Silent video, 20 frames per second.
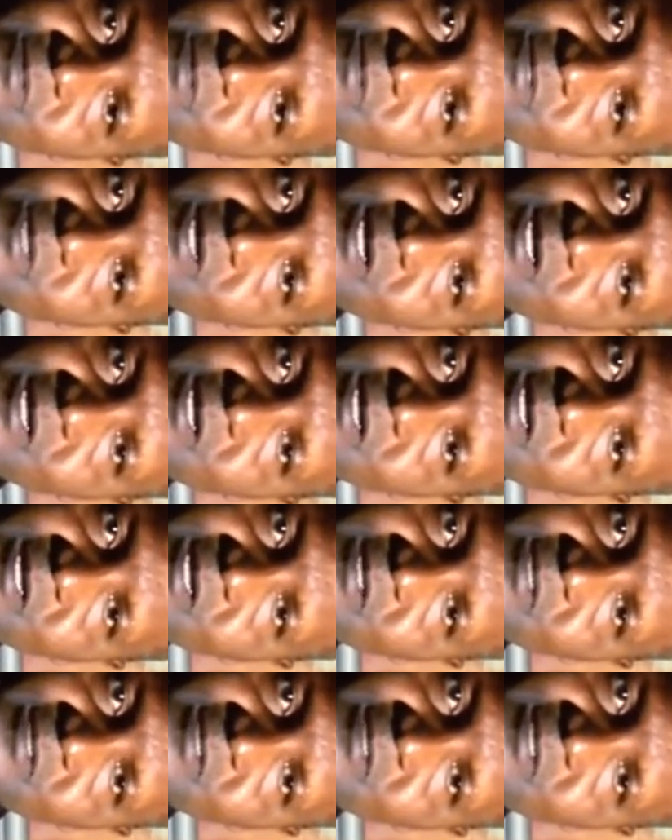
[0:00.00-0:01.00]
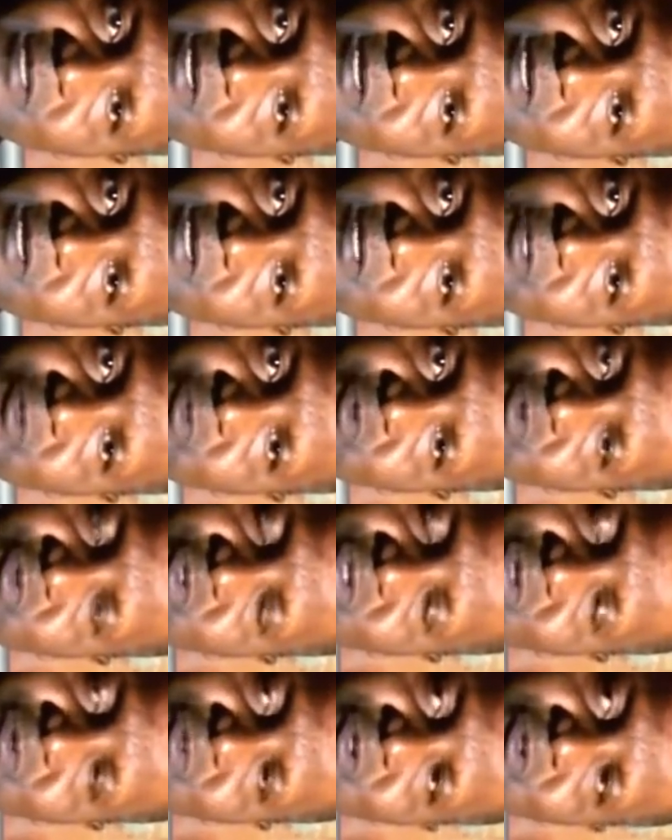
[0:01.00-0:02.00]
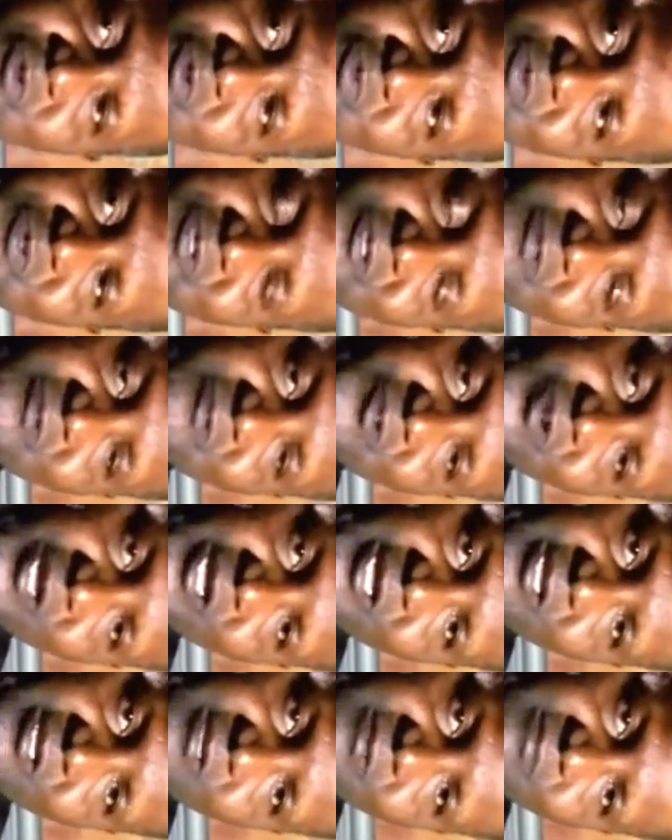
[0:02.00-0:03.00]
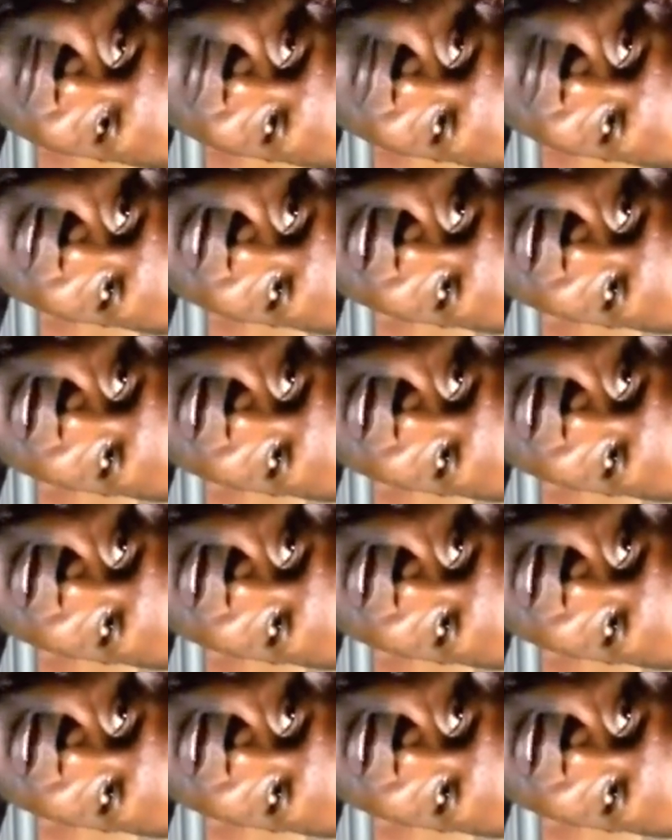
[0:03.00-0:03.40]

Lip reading: to try and do some sort of trading